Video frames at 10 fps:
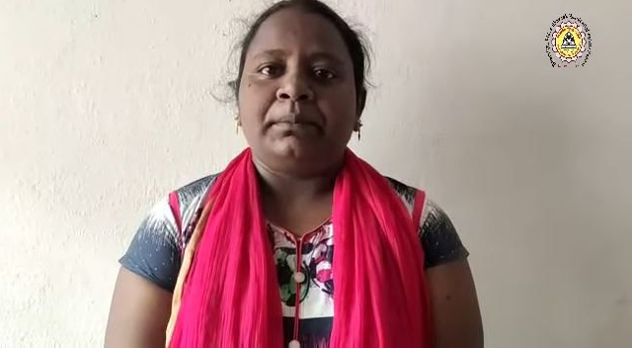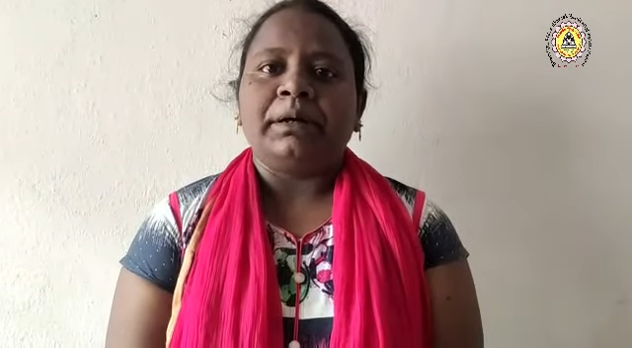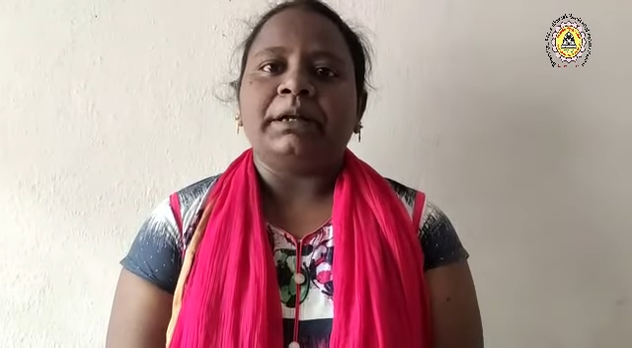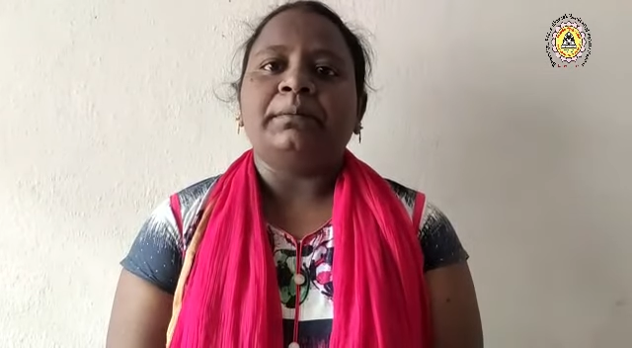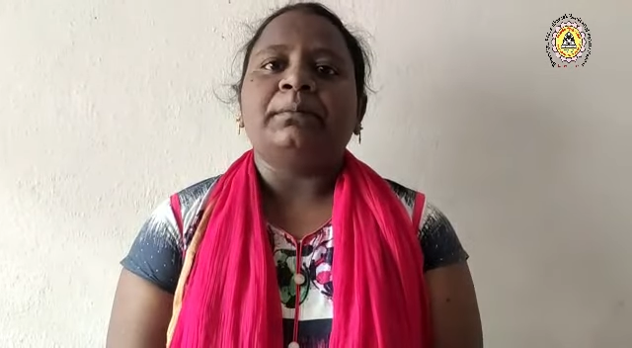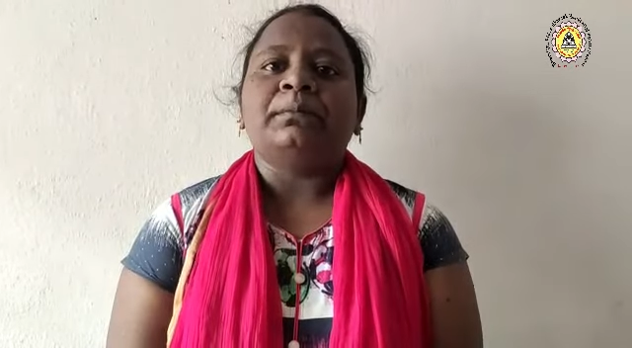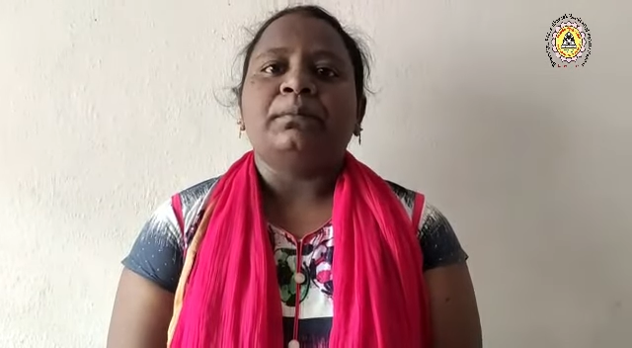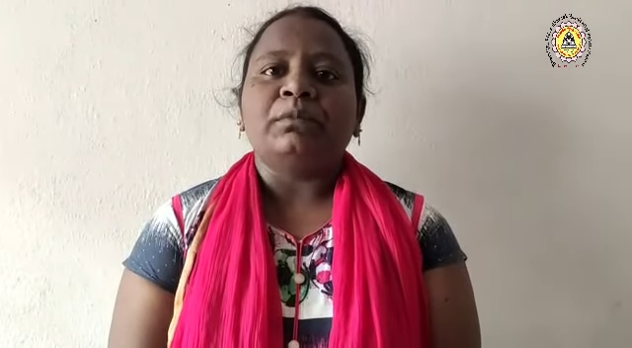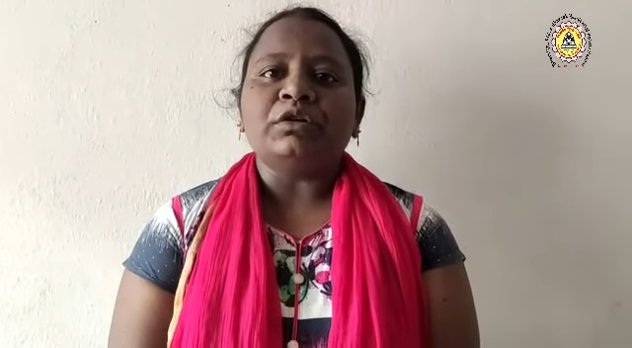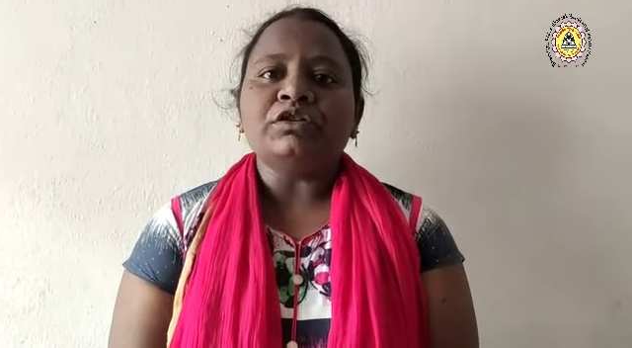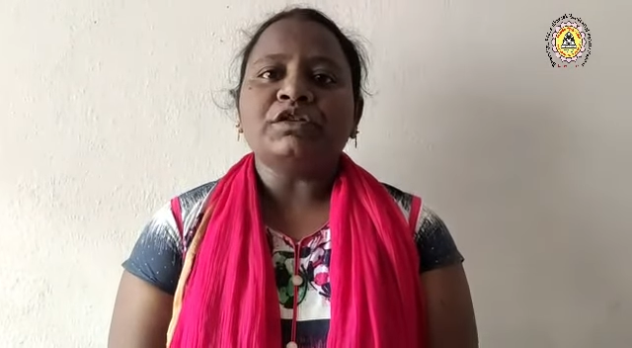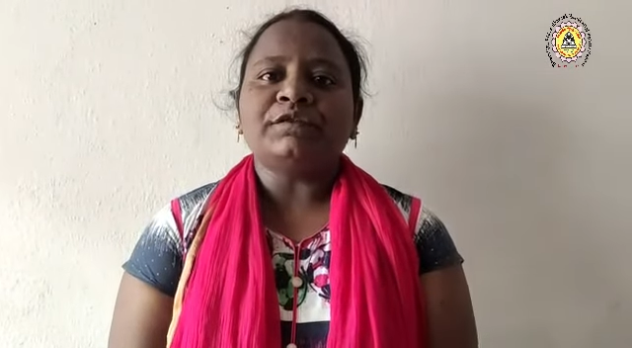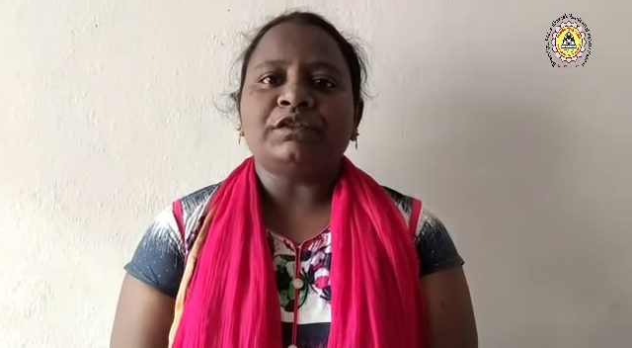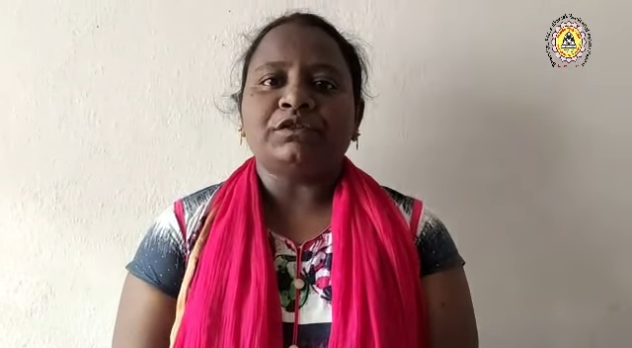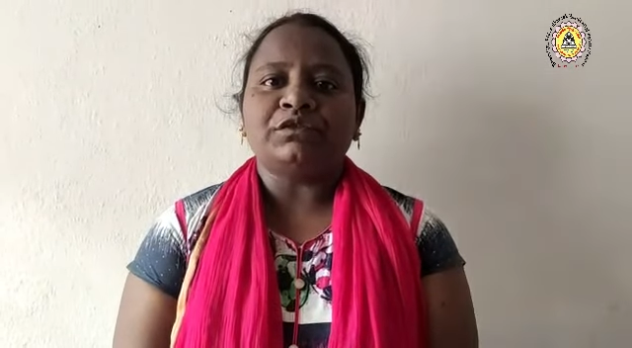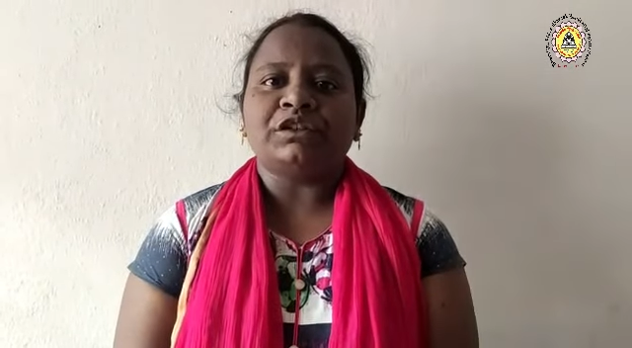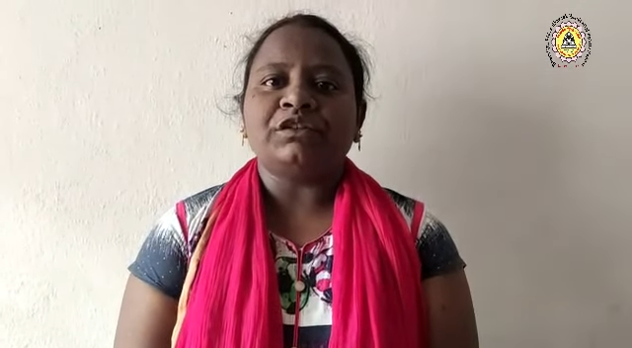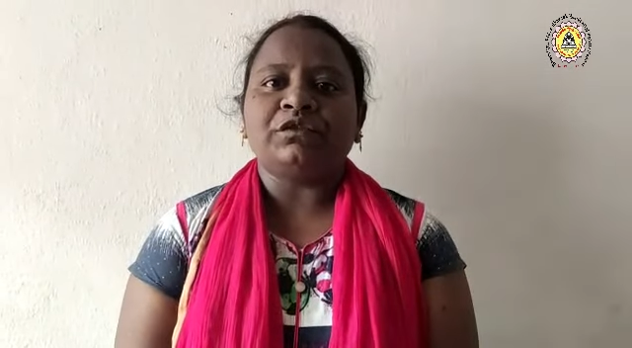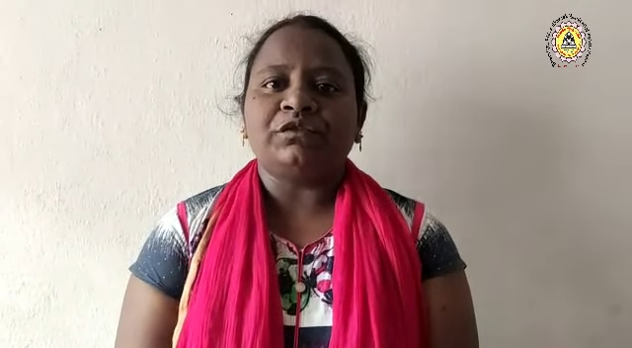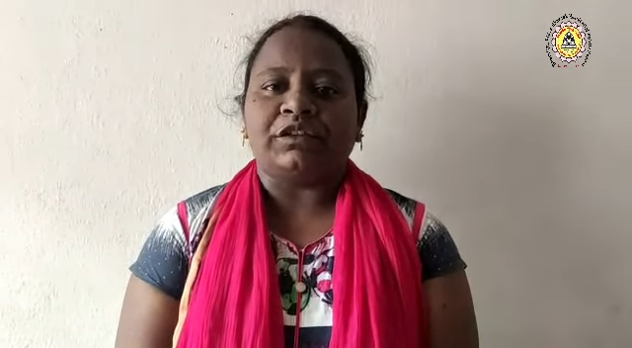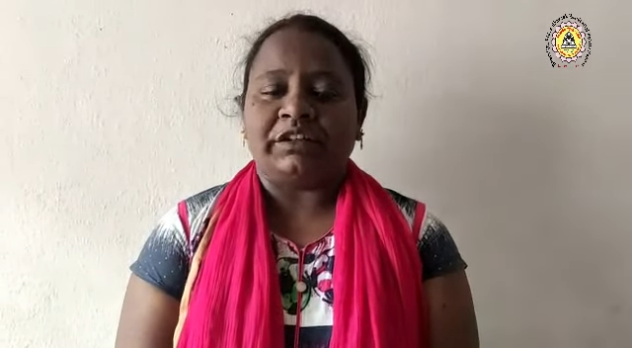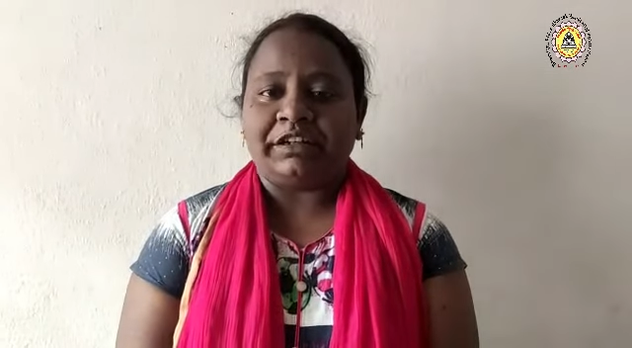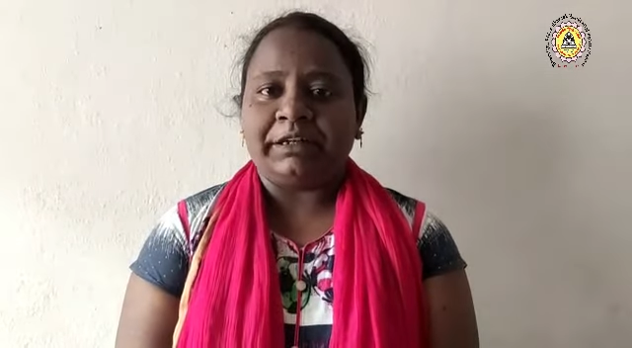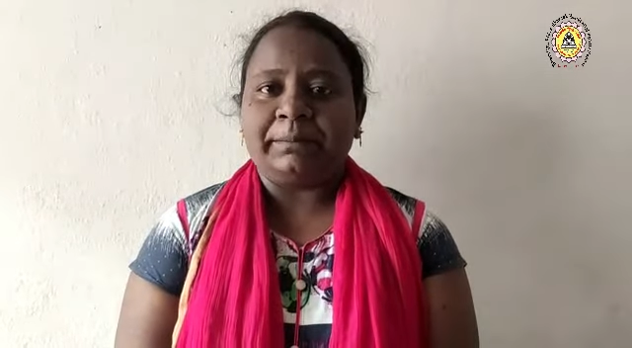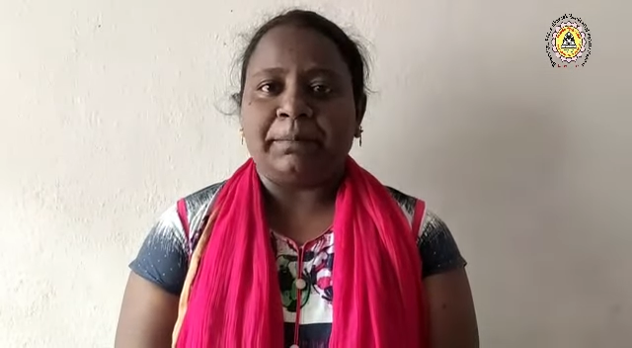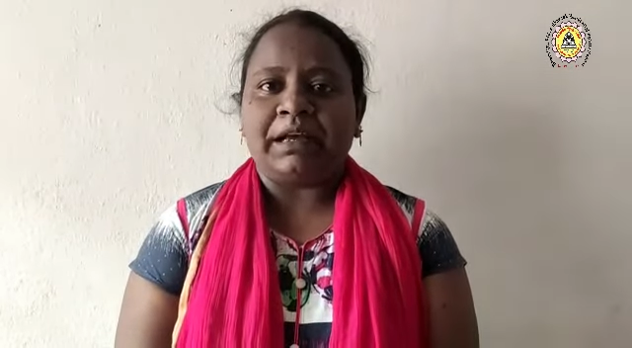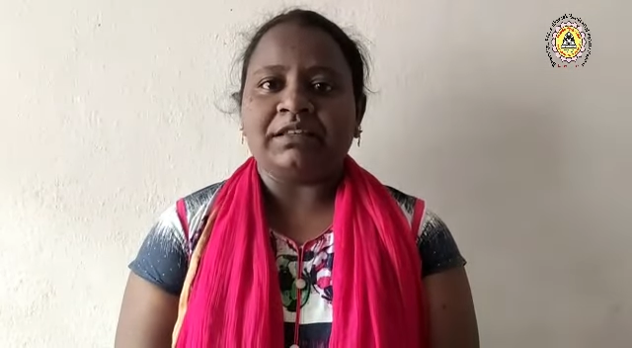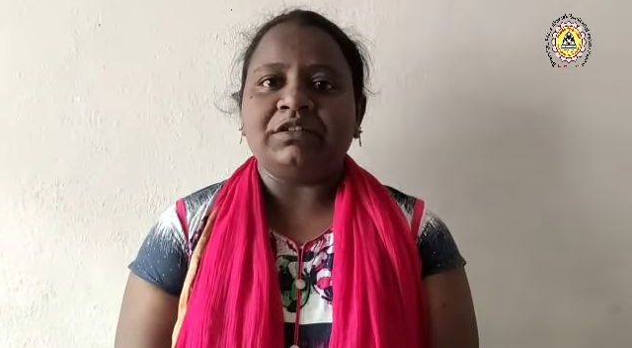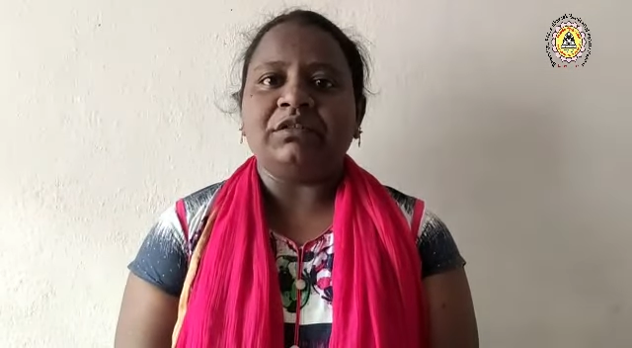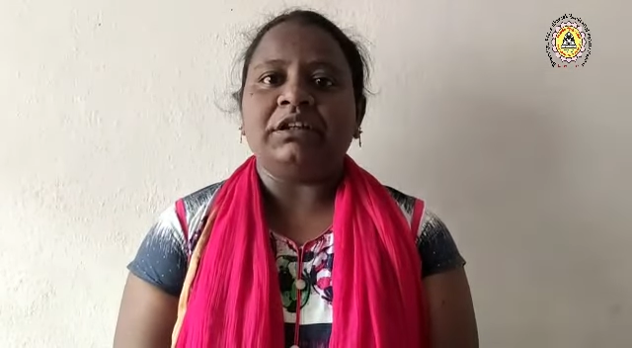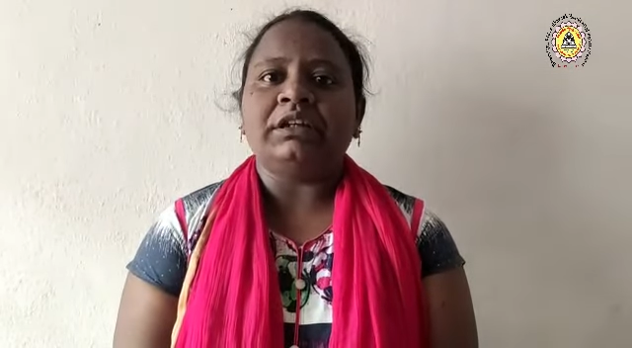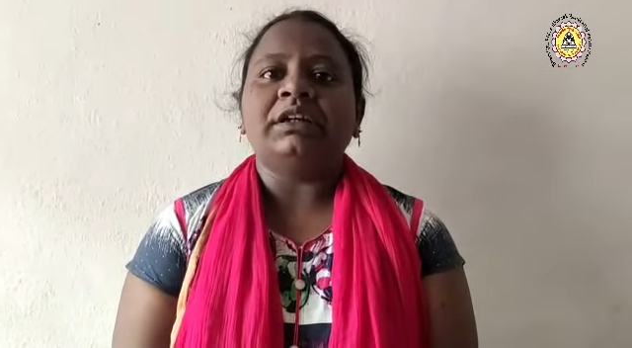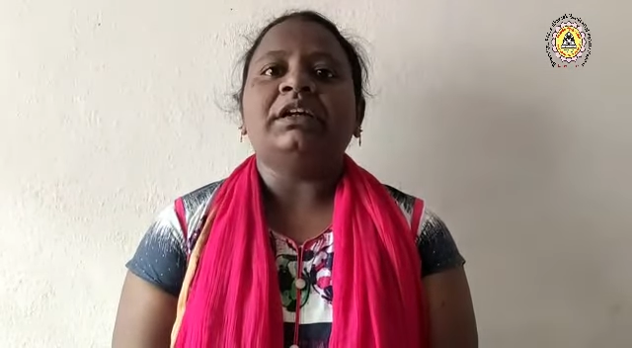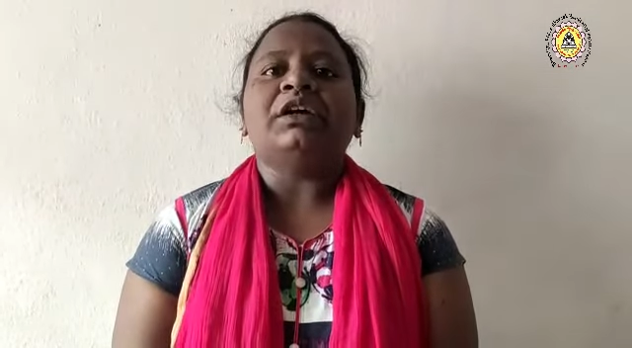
but most of the students read passively,